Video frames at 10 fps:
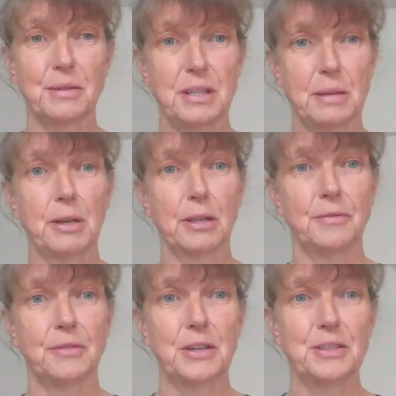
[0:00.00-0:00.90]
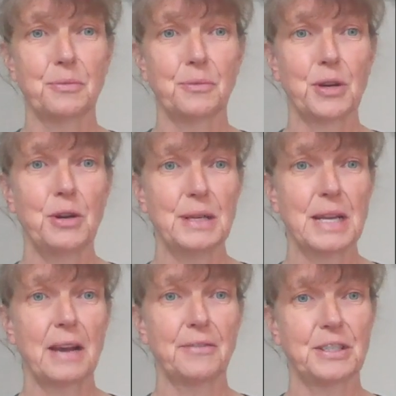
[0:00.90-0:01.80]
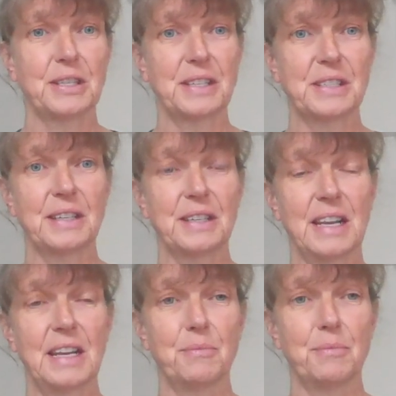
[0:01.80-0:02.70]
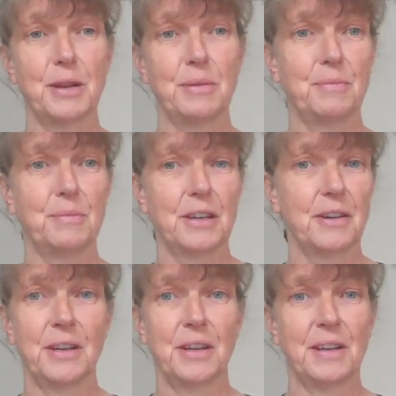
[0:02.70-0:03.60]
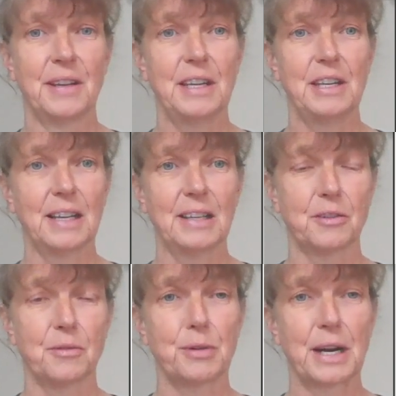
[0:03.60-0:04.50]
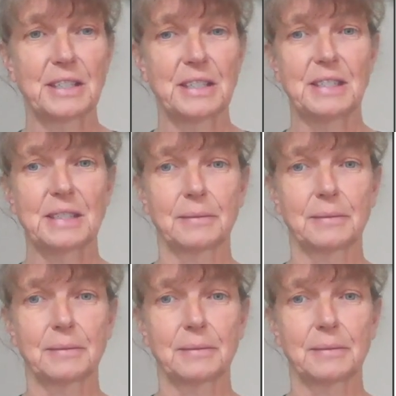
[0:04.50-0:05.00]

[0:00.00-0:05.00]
typical of those who would have the test in clinical practice.